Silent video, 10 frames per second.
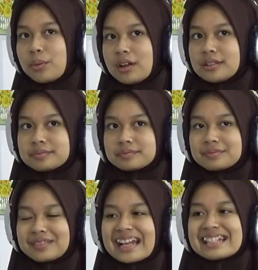Well,
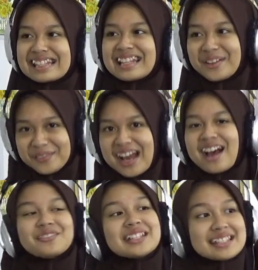I see that we
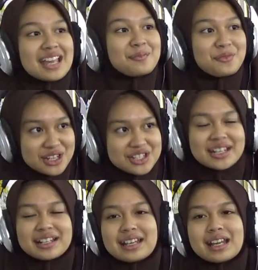have the same
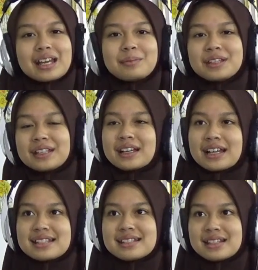vision,
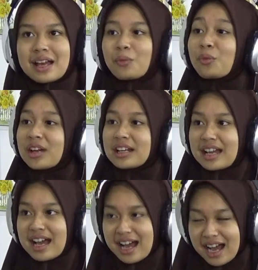because when
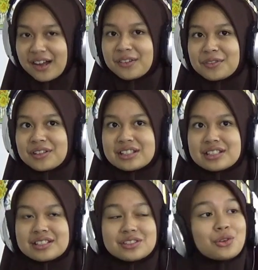I
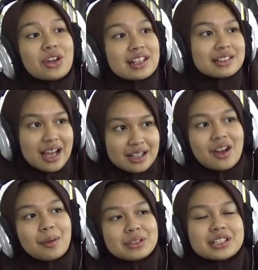was joining that
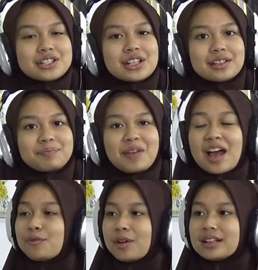competition,
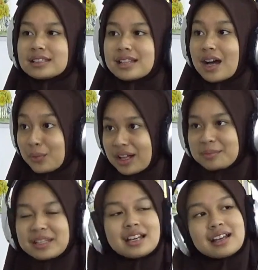I felt unwell
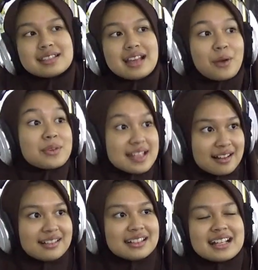because I was ill.